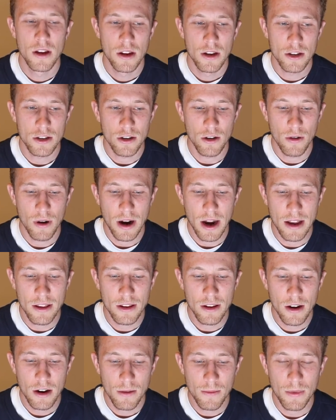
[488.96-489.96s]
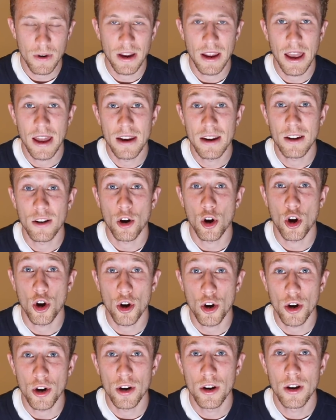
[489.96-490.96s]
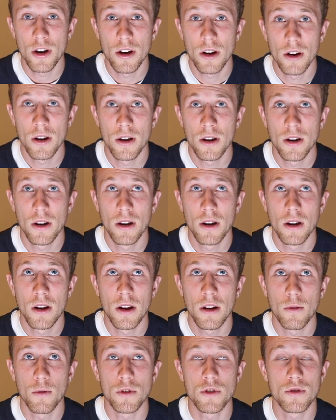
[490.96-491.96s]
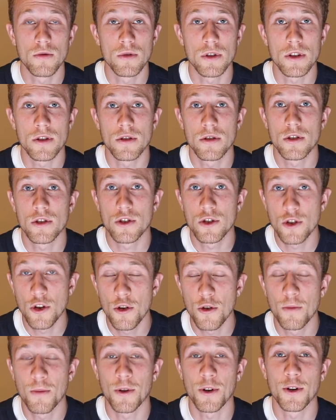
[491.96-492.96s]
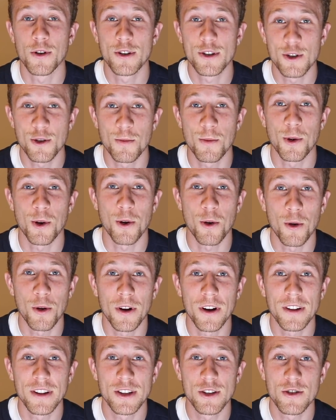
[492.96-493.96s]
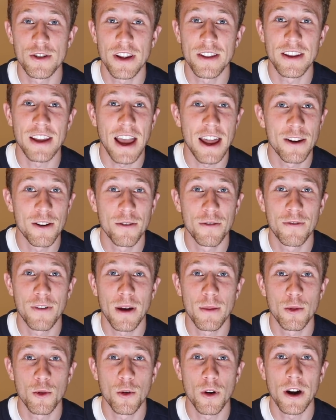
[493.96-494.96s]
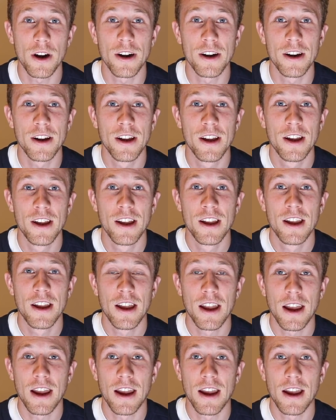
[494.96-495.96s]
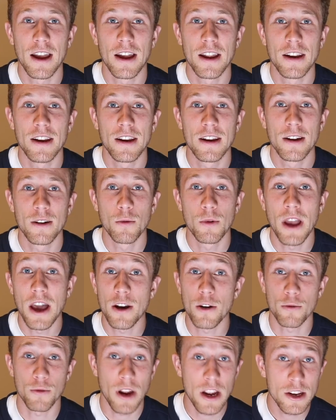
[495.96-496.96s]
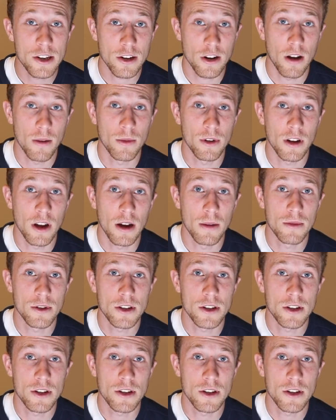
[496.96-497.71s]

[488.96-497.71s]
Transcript: So I ended up getting hurt, which was super, super annoying. This was at the end of February and we had a race coming up